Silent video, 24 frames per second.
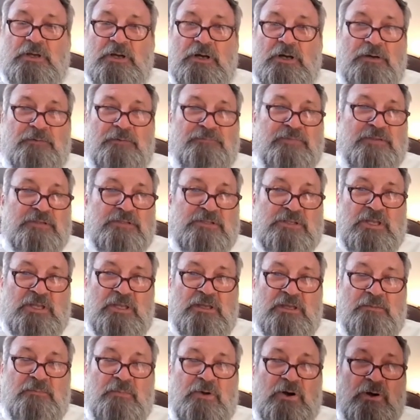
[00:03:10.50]
the
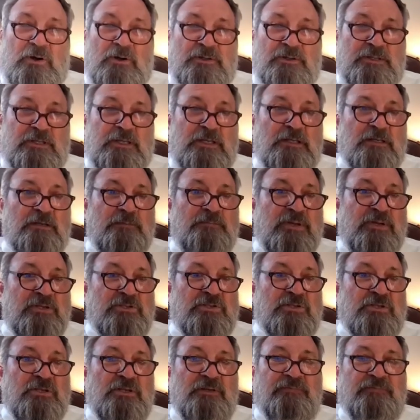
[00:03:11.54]
team on the
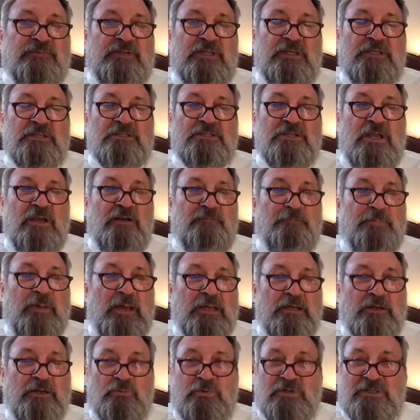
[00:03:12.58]
inhibition of
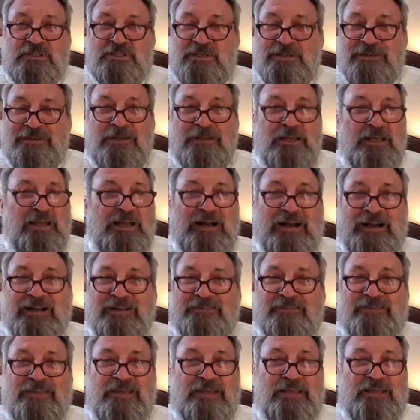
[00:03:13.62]
TGF-beta, which I
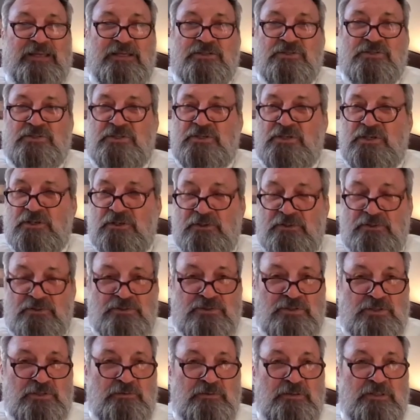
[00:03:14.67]
think is huge.
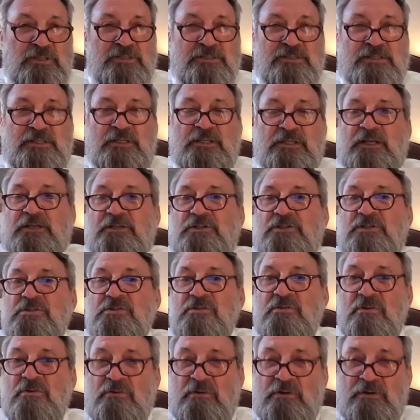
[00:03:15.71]
There is an
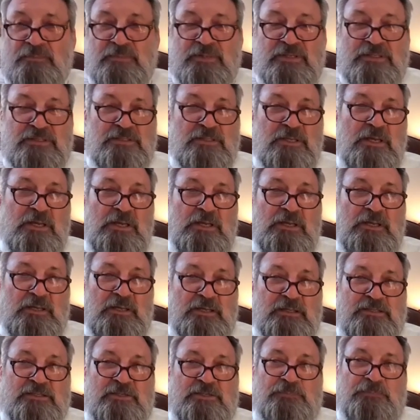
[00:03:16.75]
enormous
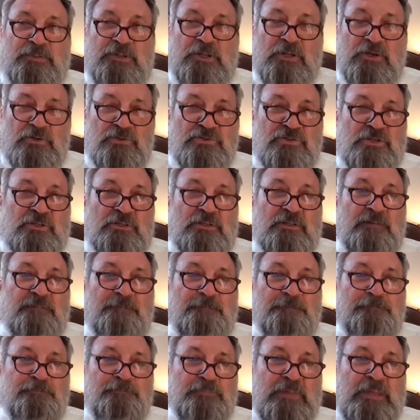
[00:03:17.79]
explosion
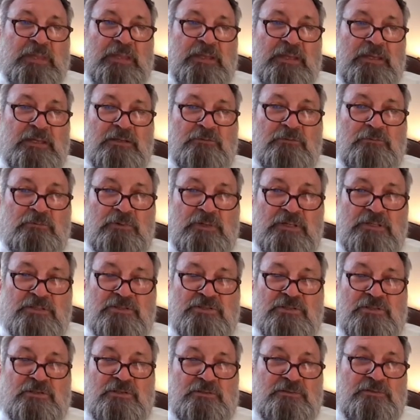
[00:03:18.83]
in
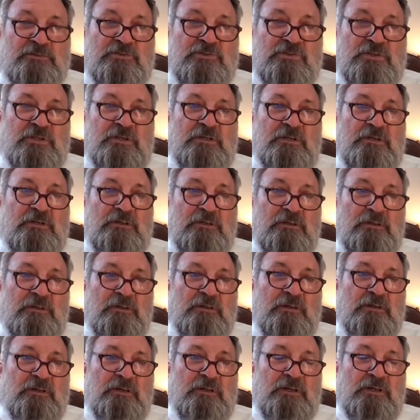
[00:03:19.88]
research
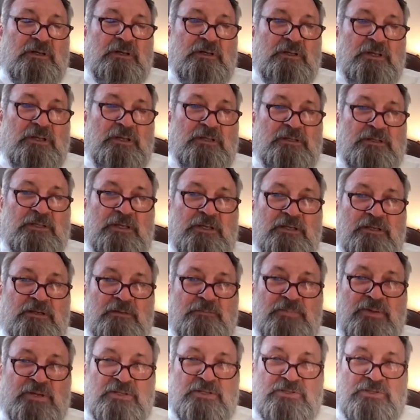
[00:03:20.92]
in the
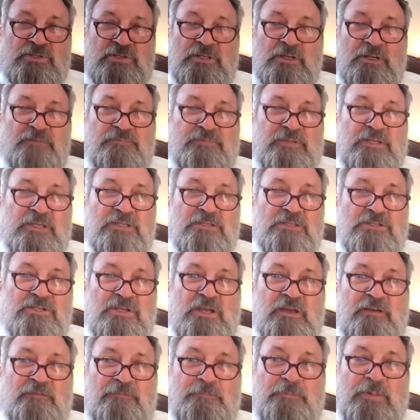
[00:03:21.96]
inhibition of
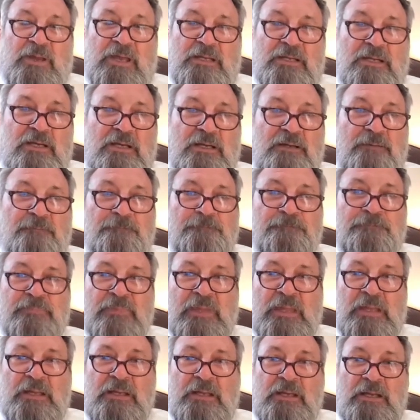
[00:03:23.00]
TGF-beta,
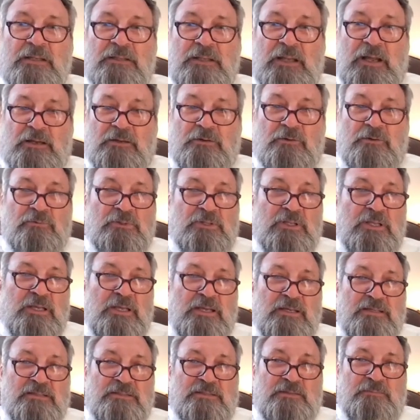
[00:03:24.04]
not only
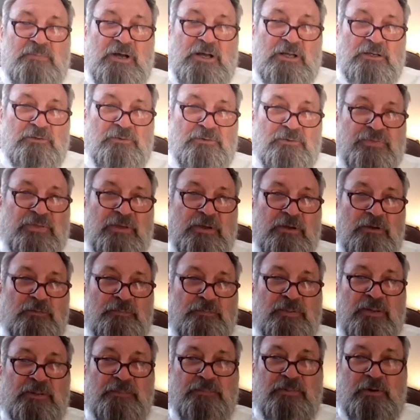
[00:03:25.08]
as a
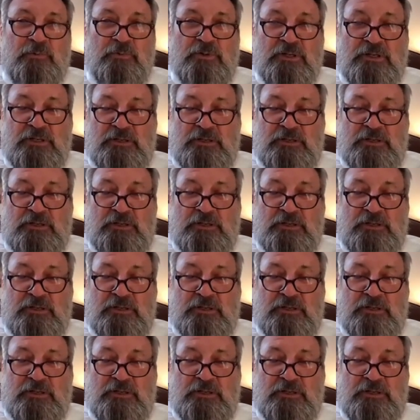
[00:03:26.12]
monotherapy, but